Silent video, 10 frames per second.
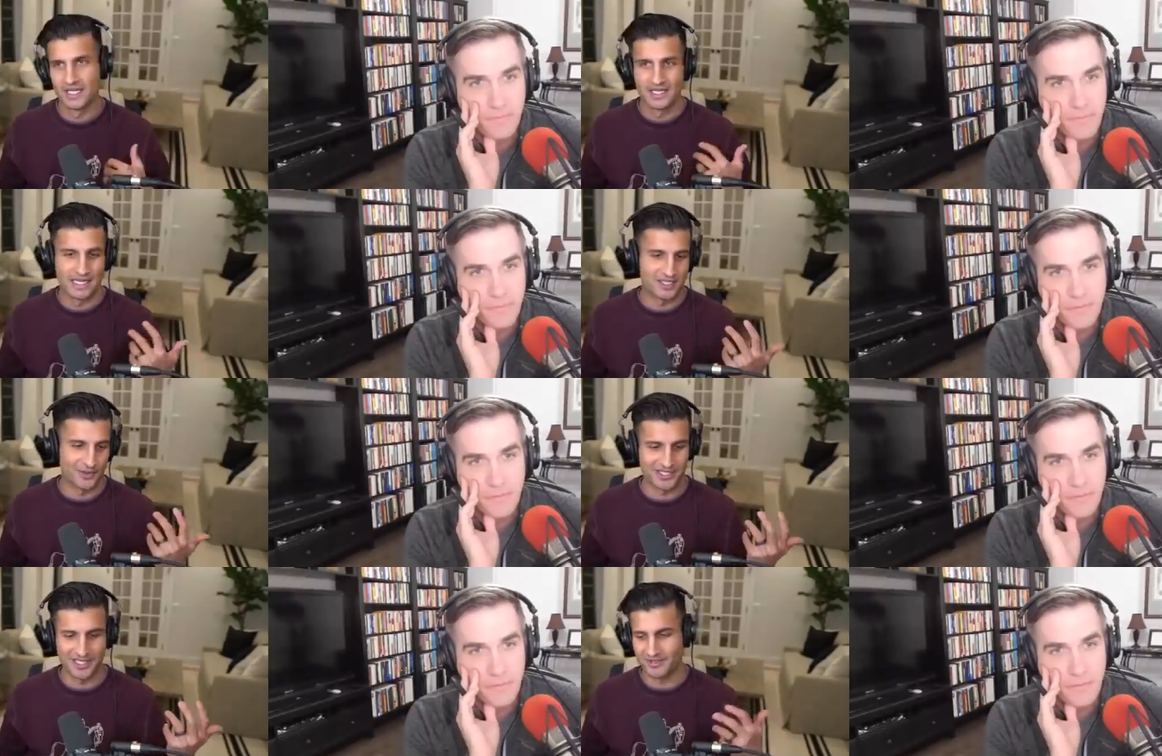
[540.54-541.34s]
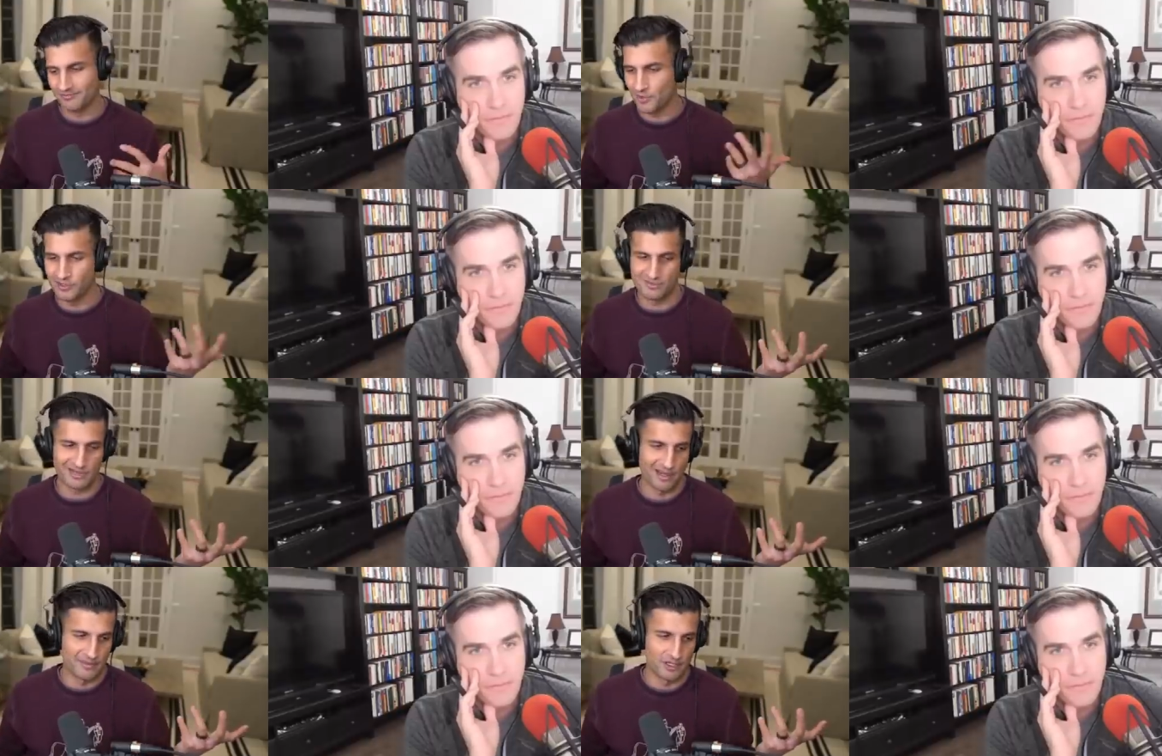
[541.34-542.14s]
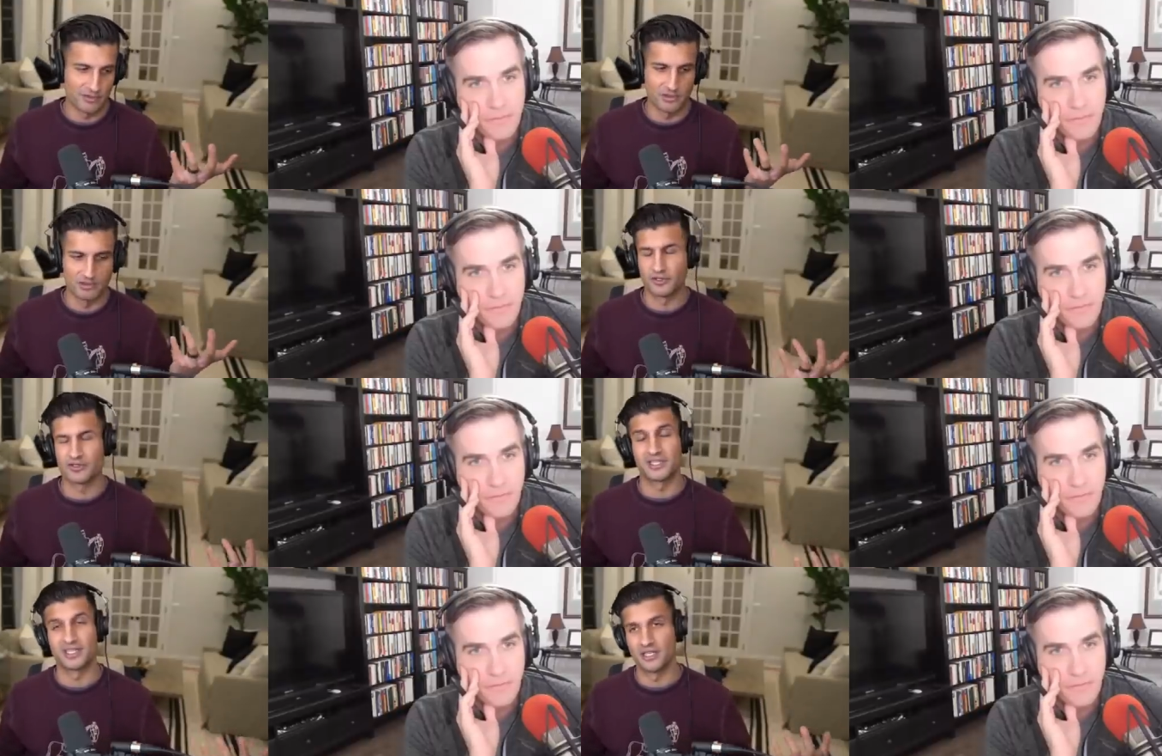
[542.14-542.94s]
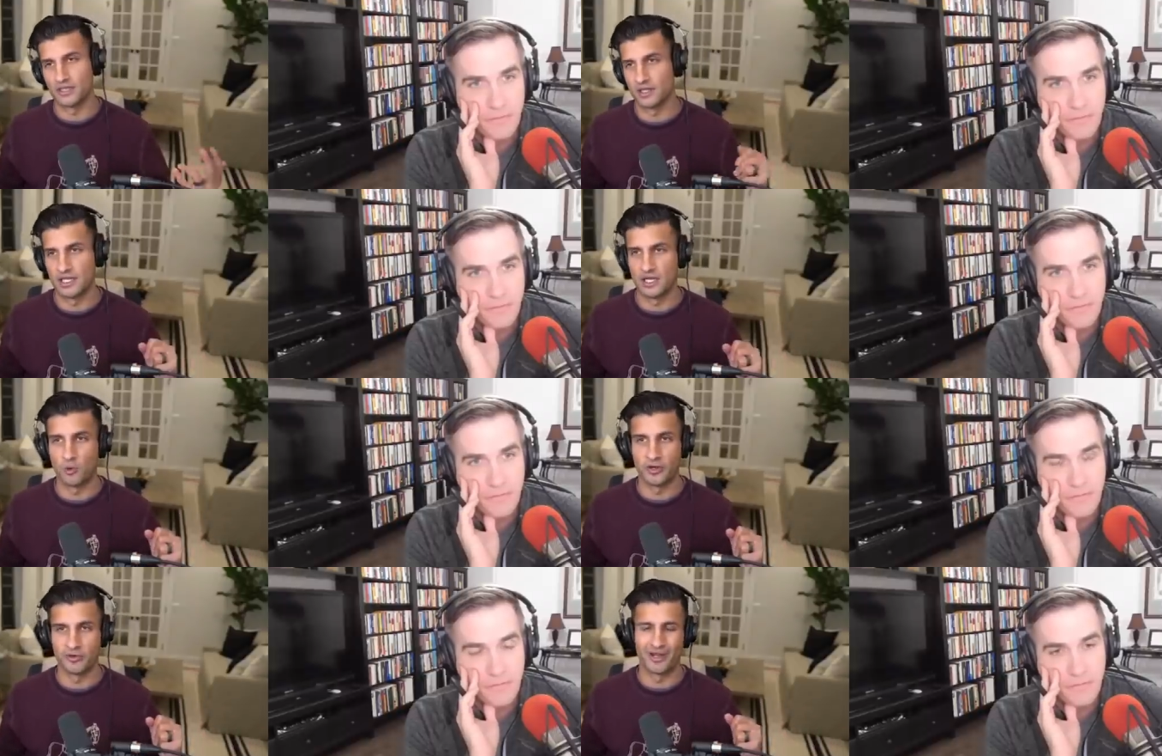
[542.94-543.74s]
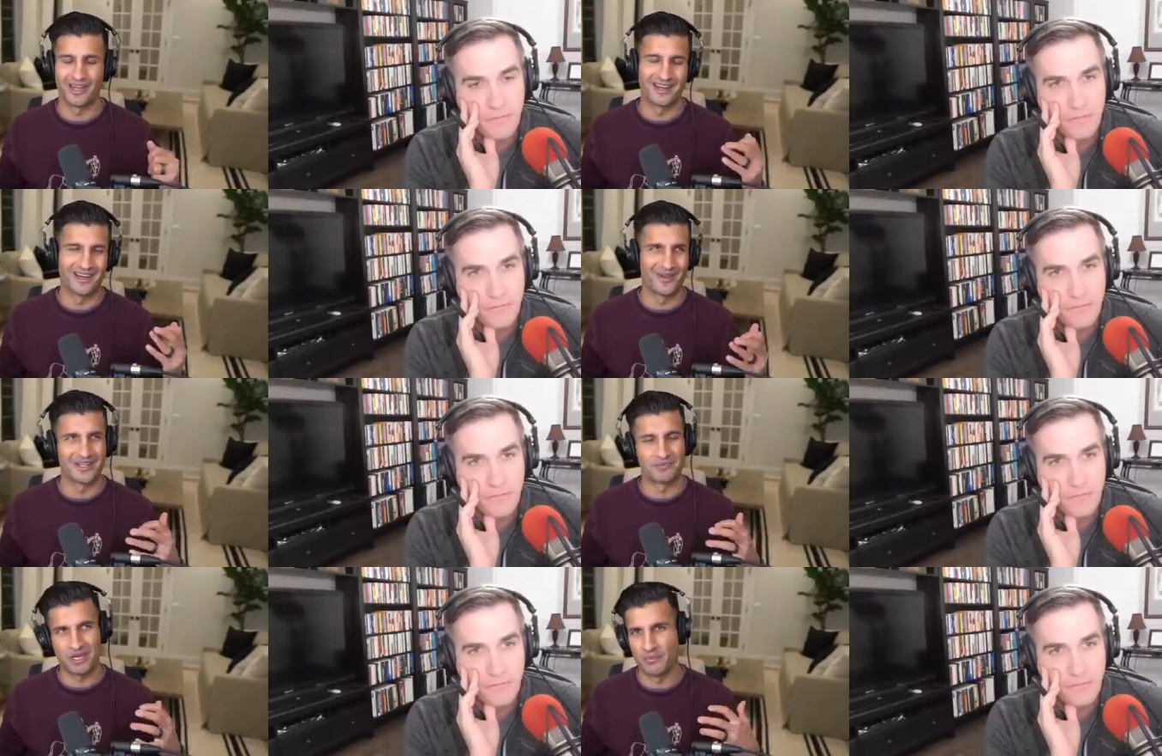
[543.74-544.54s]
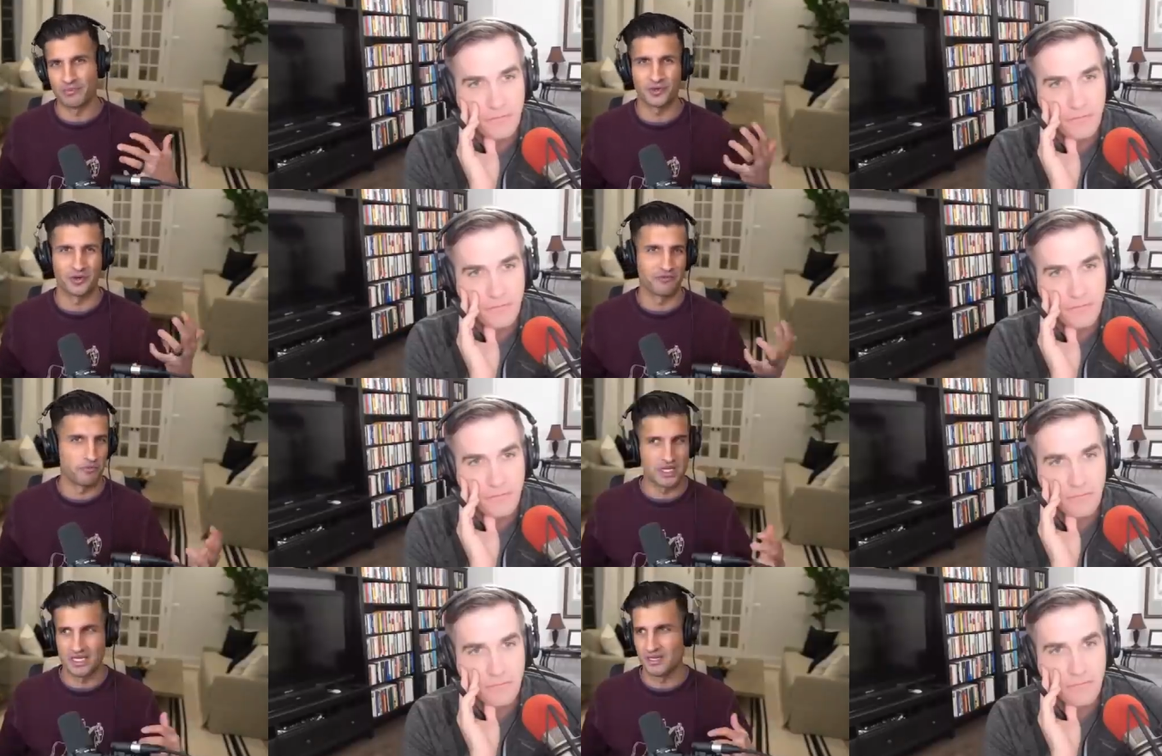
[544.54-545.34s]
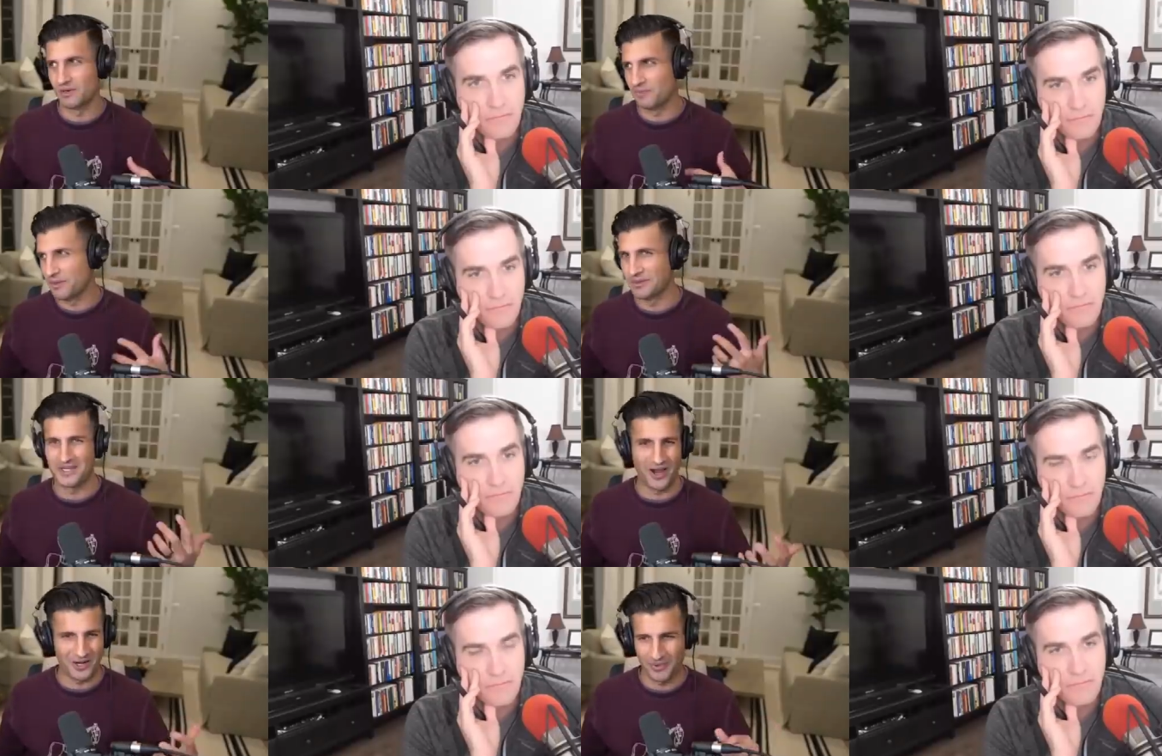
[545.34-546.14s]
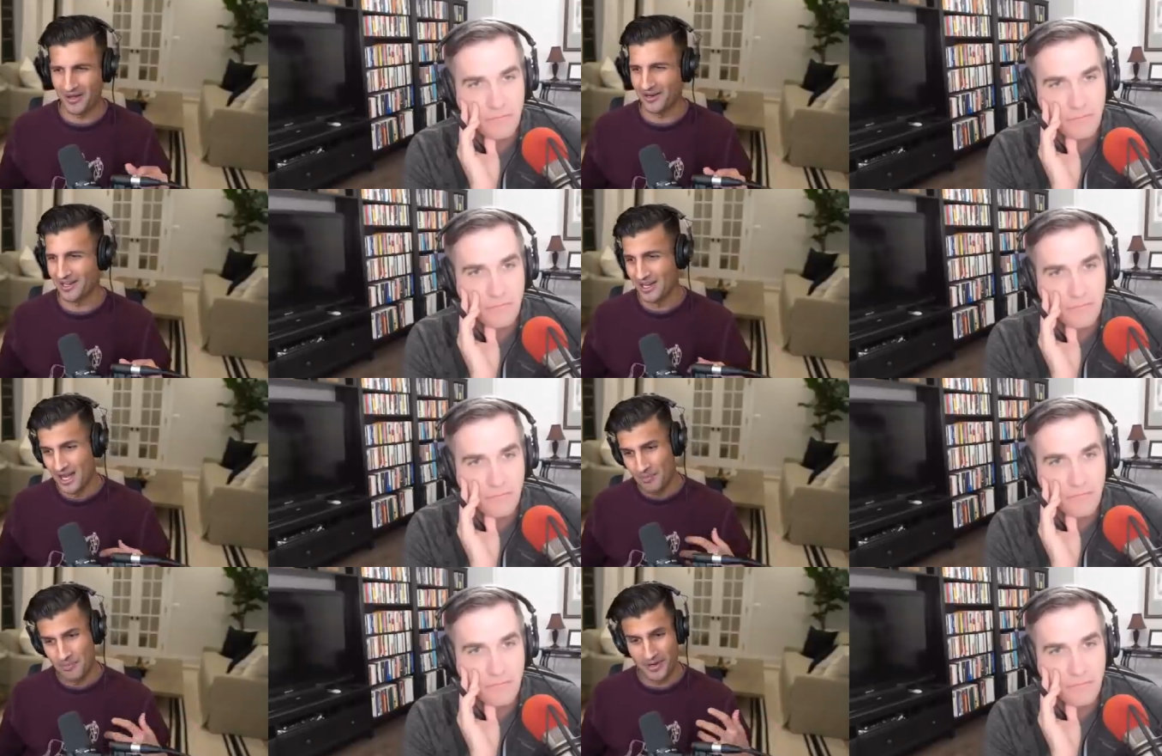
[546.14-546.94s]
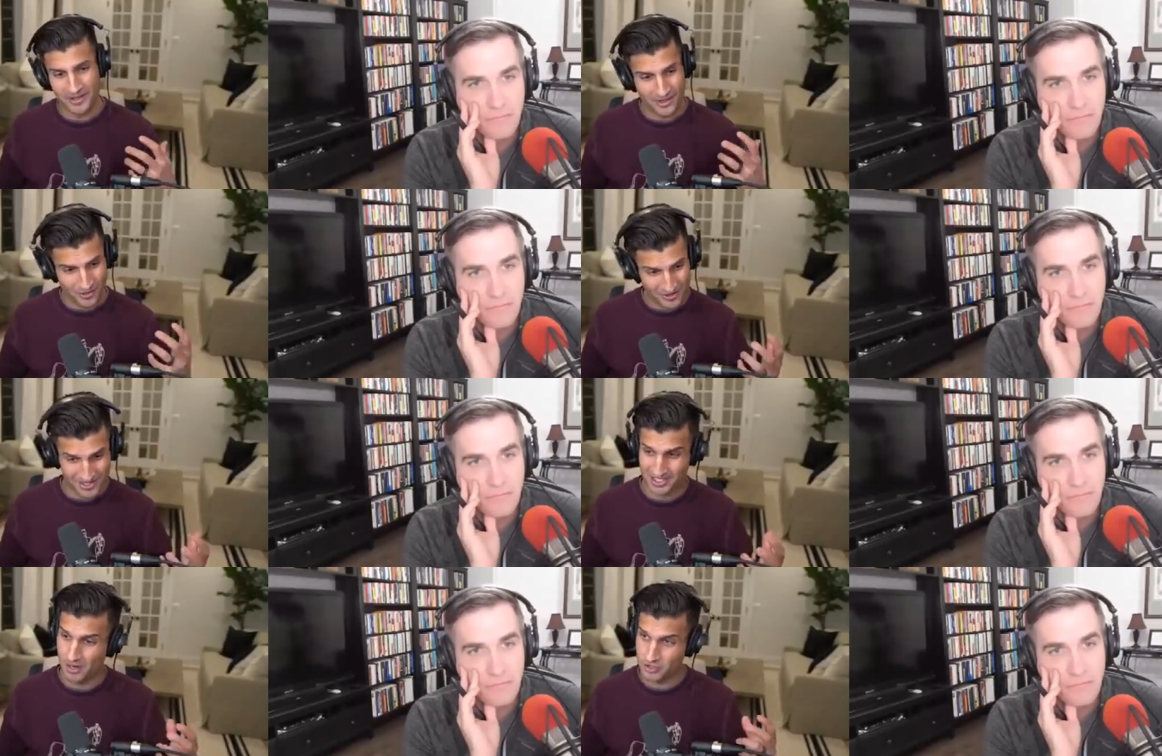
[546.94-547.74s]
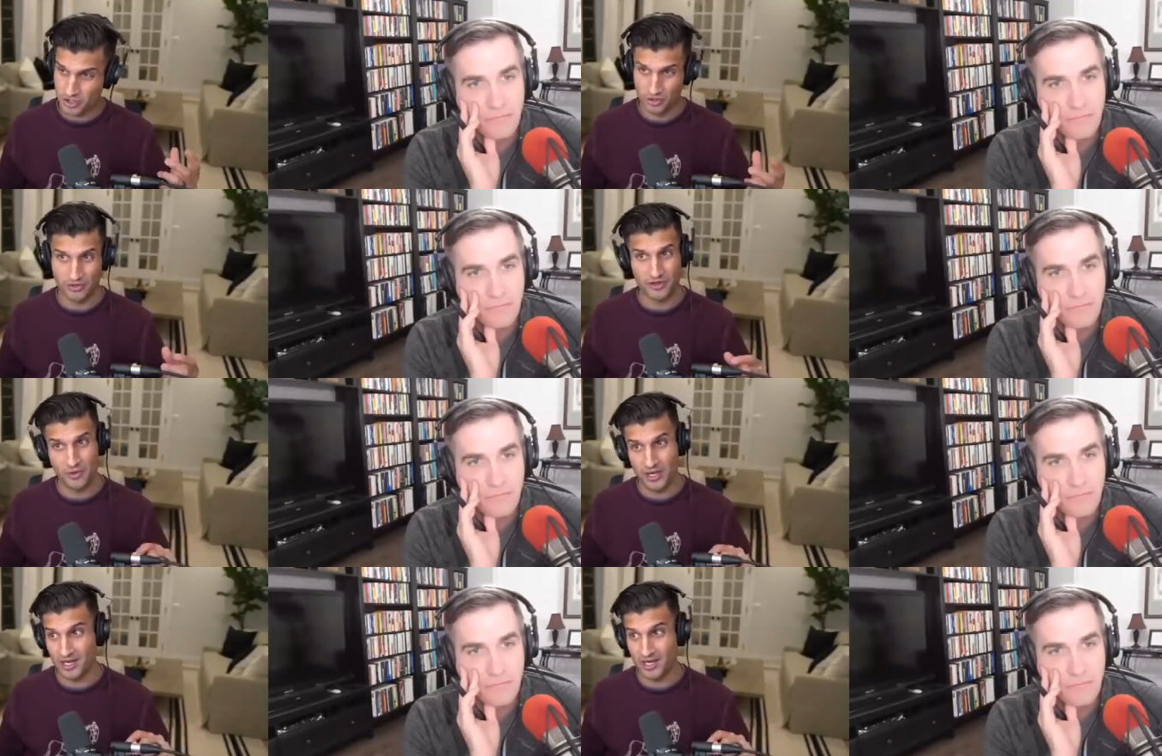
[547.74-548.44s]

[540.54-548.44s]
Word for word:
Speaker 1: And so it's like Twitter's become the new university in a, in a weird way. And I know that's become sort of a meme and people talk about it, but there is some truth to it.